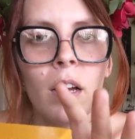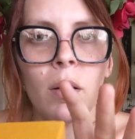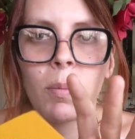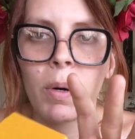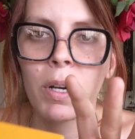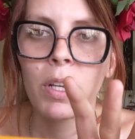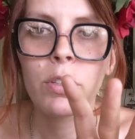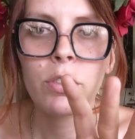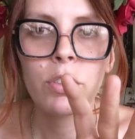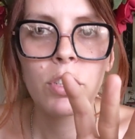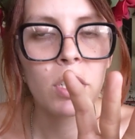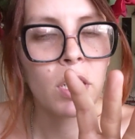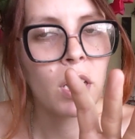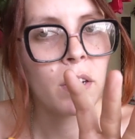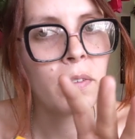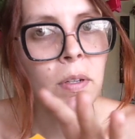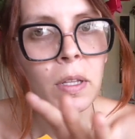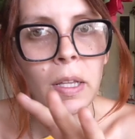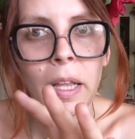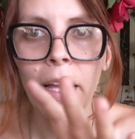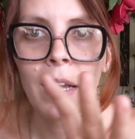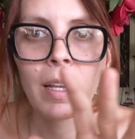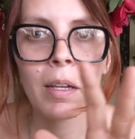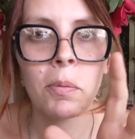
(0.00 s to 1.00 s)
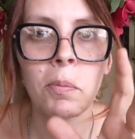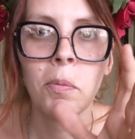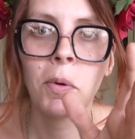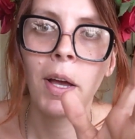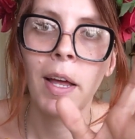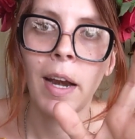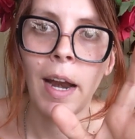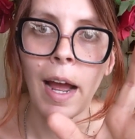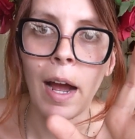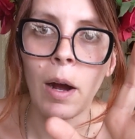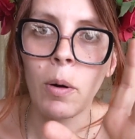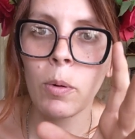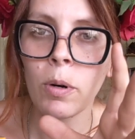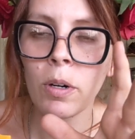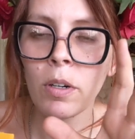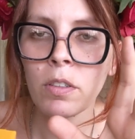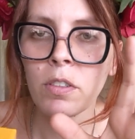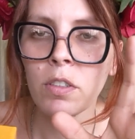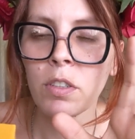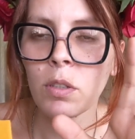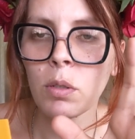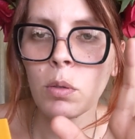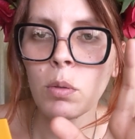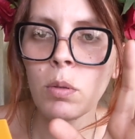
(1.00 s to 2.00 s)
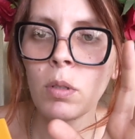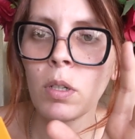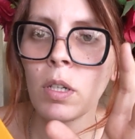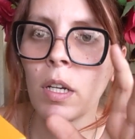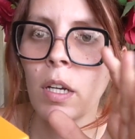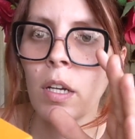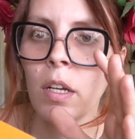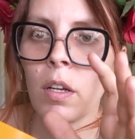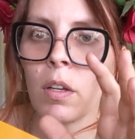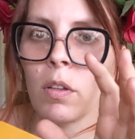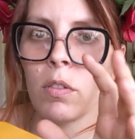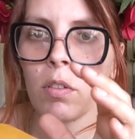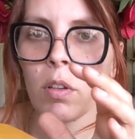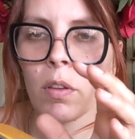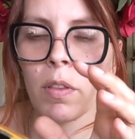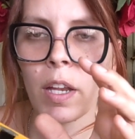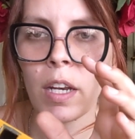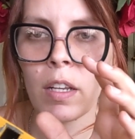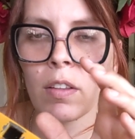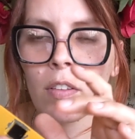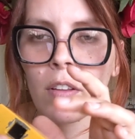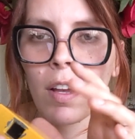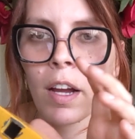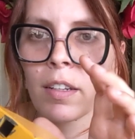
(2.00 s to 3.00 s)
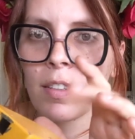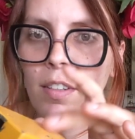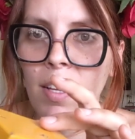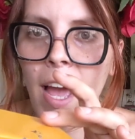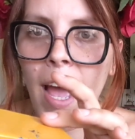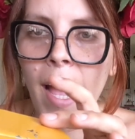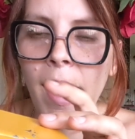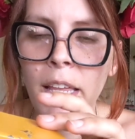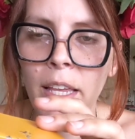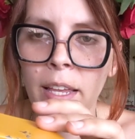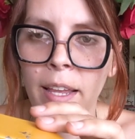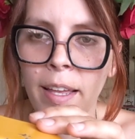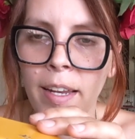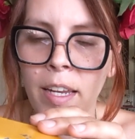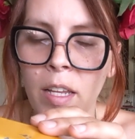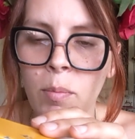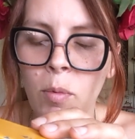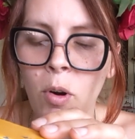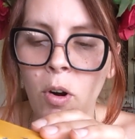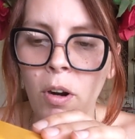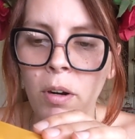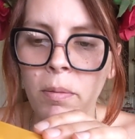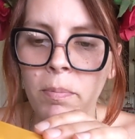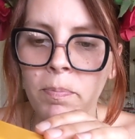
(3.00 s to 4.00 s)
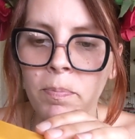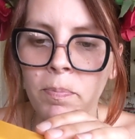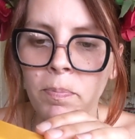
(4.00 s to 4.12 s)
Well, you should give it like an hour or two so that it's not tacky anymore.